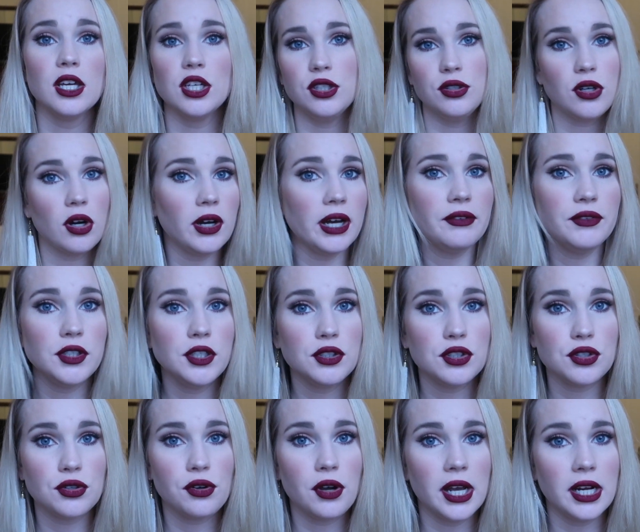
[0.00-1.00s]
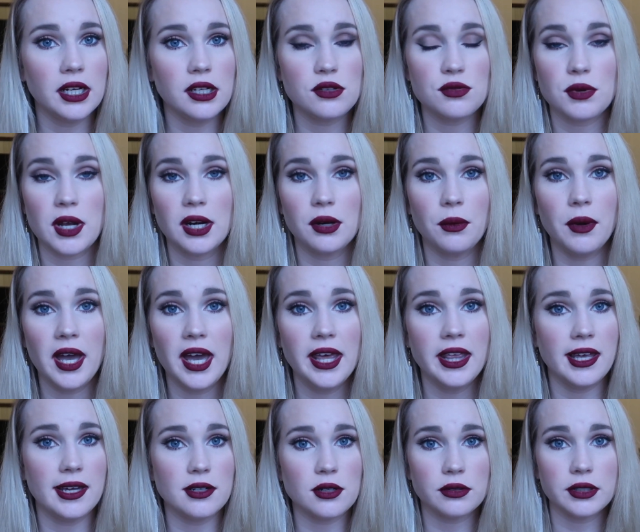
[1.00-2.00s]
You don't have to use your credits right
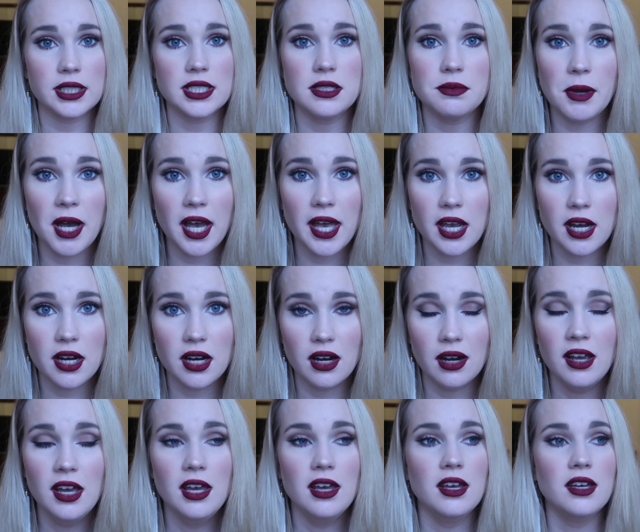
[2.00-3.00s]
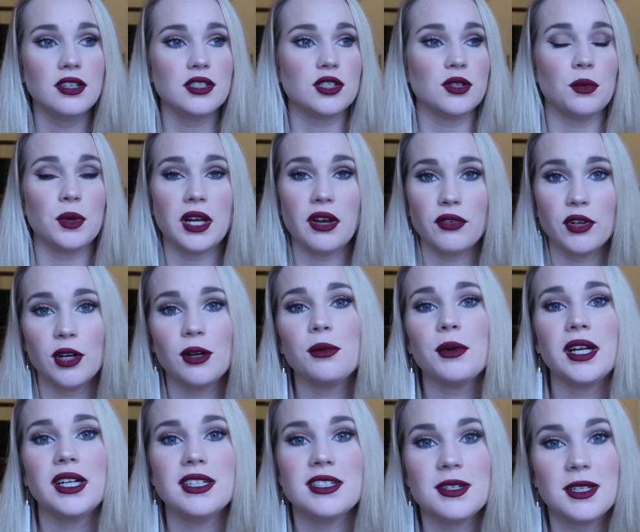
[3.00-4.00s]
away. They don't expire. So whenever you're
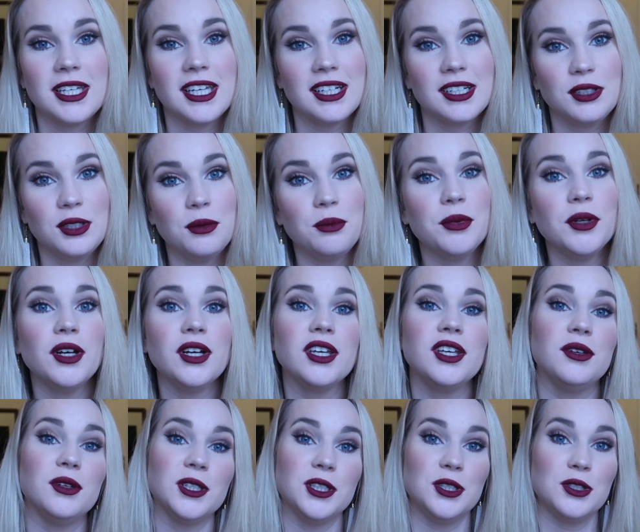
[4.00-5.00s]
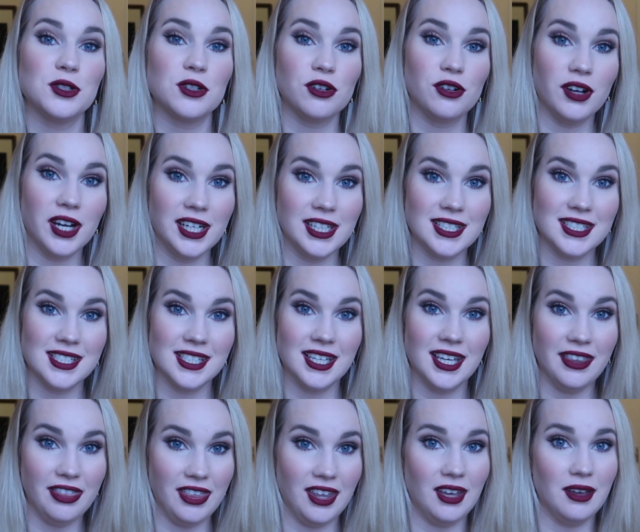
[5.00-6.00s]
ready to get a new book, you can use your credits to
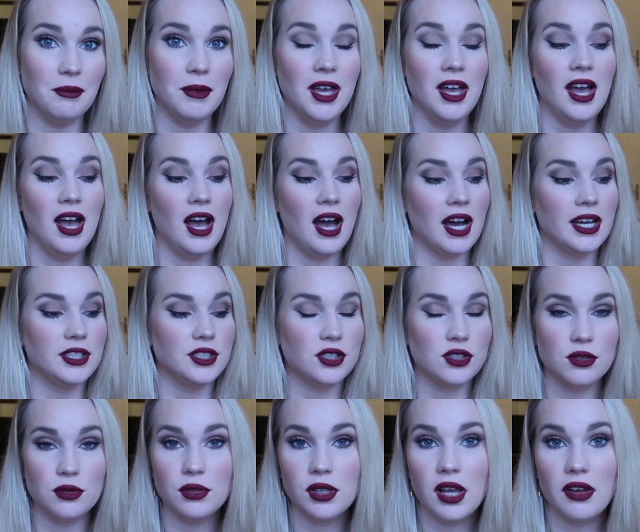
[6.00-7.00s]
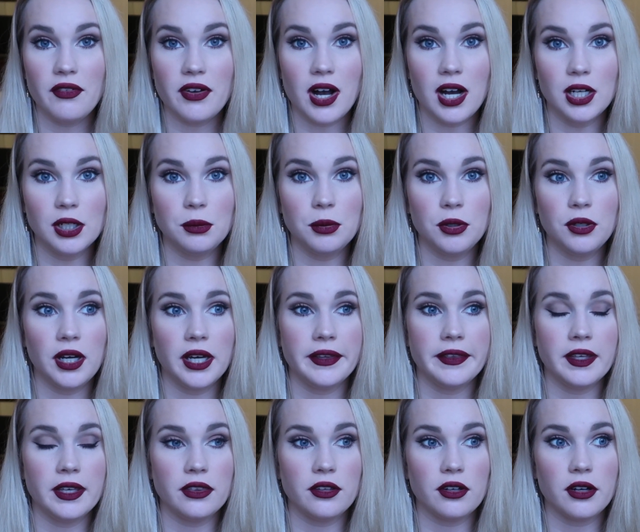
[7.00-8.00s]
get them. I do love Audible. I
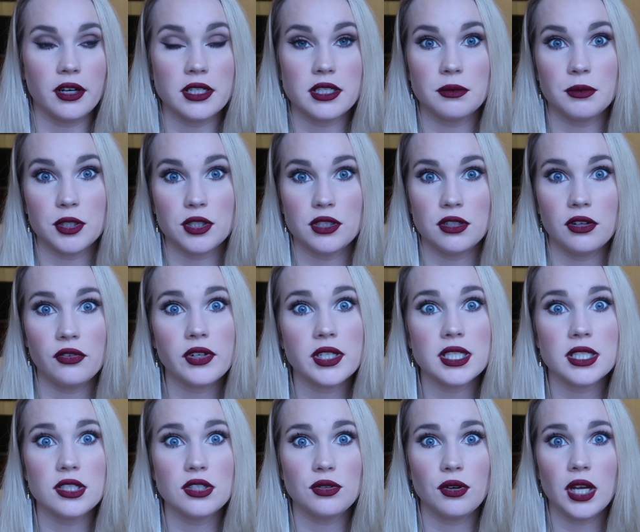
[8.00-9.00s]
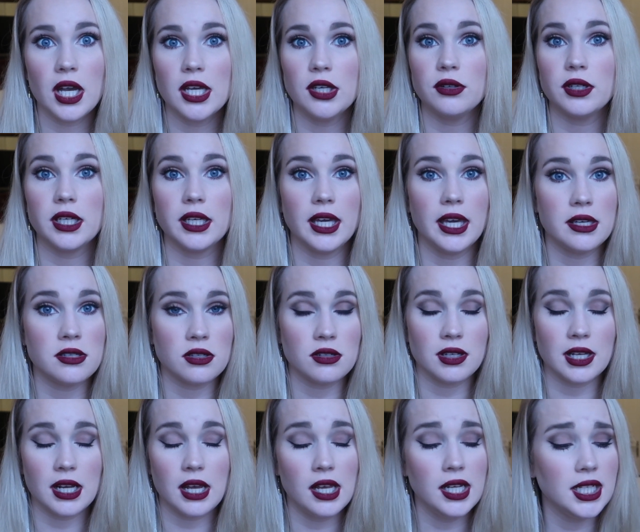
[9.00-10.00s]
think their customer service is great. You can
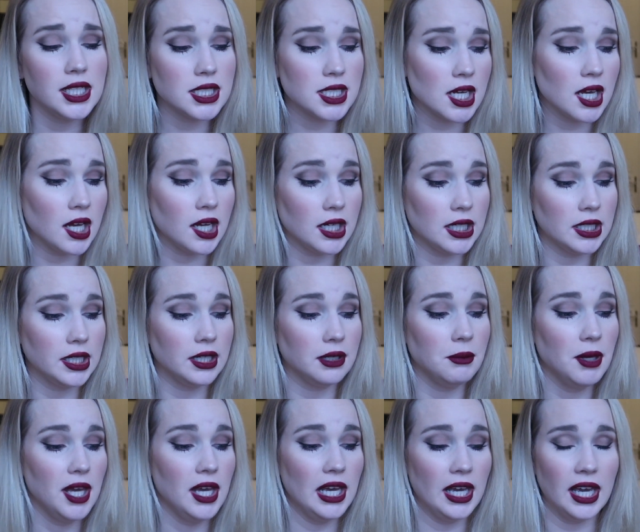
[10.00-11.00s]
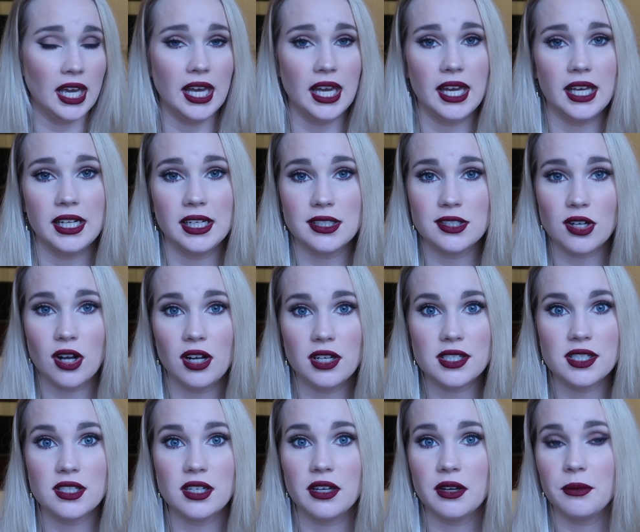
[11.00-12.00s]
cancel at any time, and it's
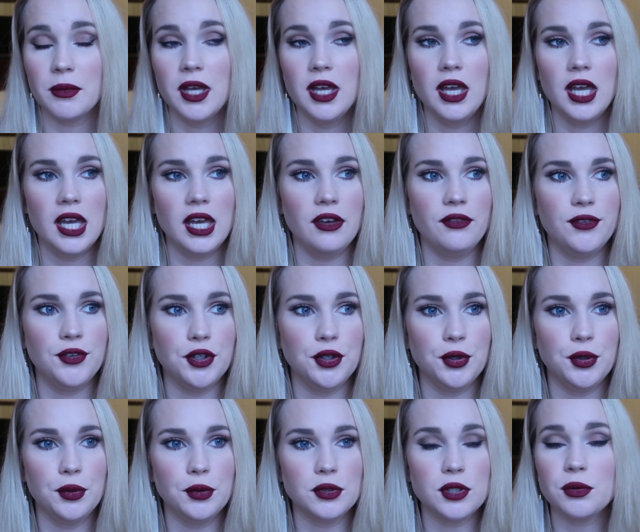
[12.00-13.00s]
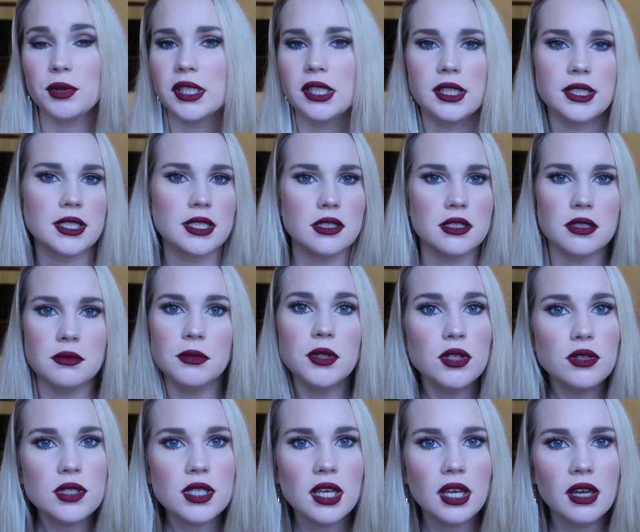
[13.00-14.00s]
awesome. If you don't want to listen to
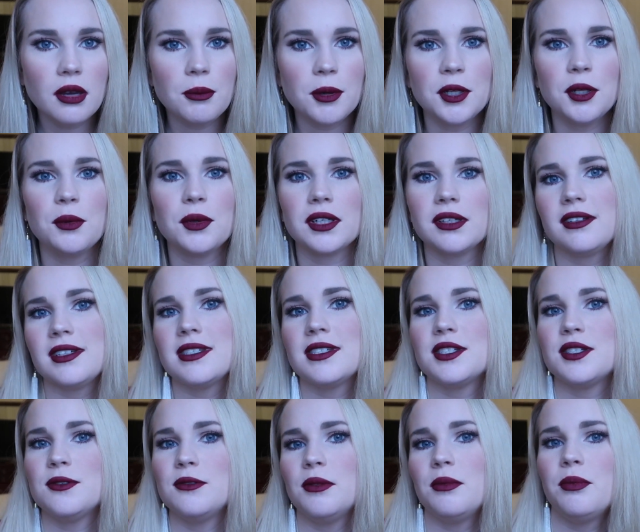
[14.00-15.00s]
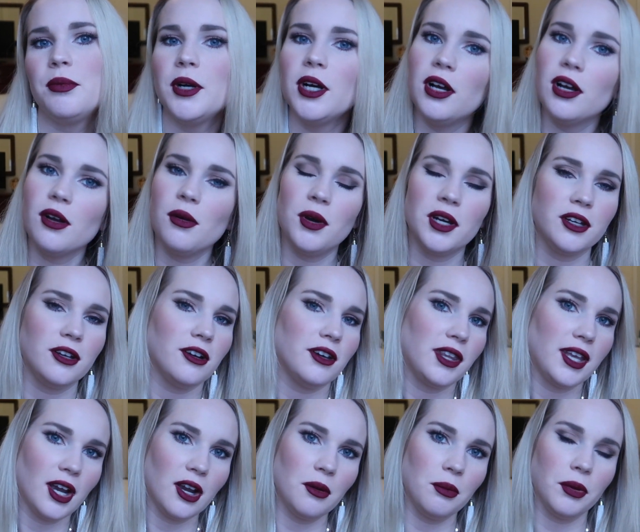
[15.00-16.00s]
music, but you want to listen to a book while you're
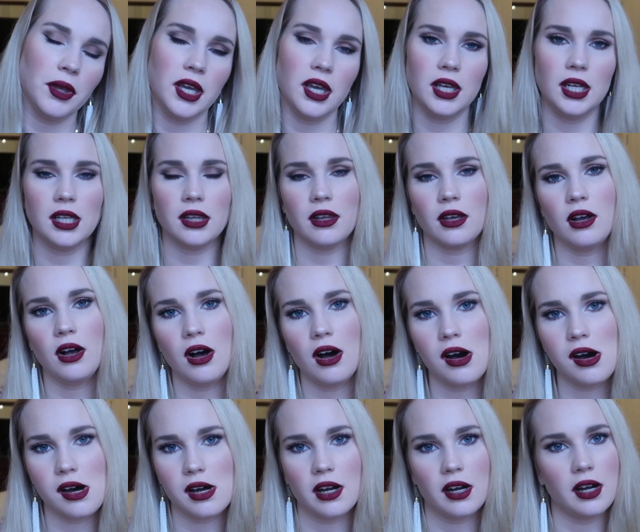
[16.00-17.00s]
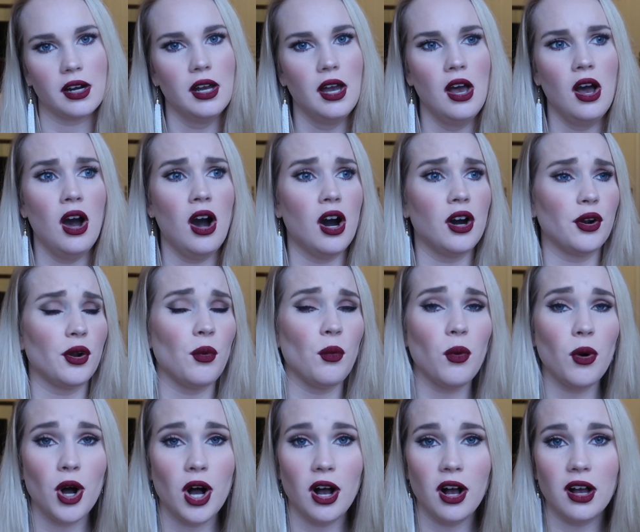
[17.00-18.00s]
on the airplane, in the car, on a
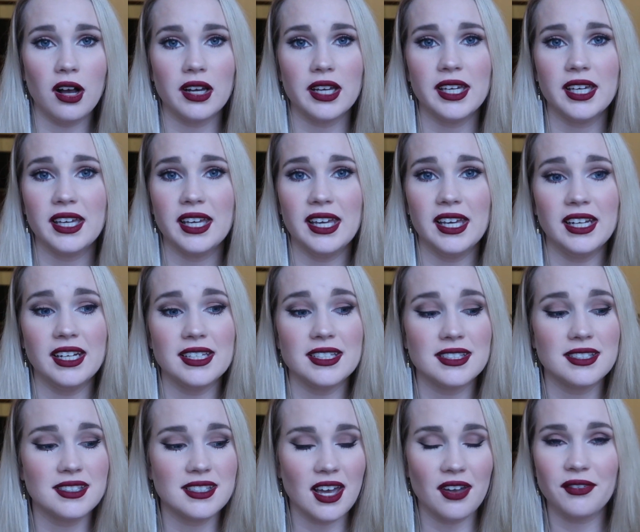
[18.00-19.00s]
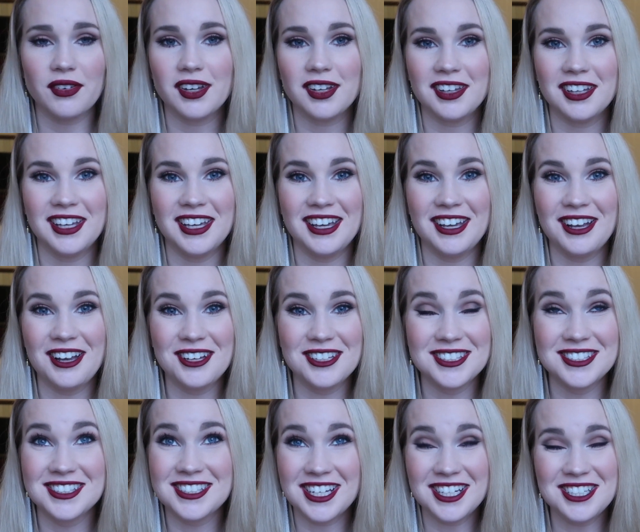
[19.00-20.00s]
walk, it is definitely
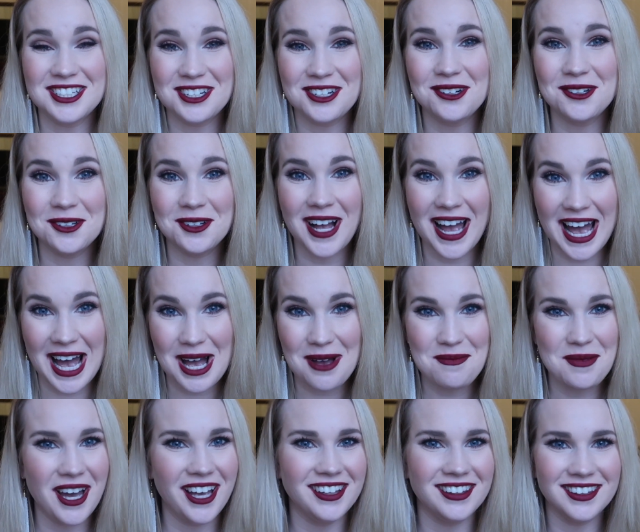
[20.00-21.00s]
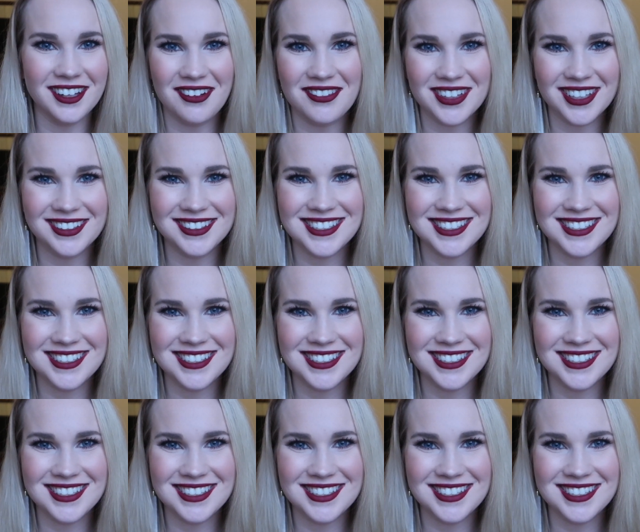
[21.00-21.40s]
such a cool app. I love it.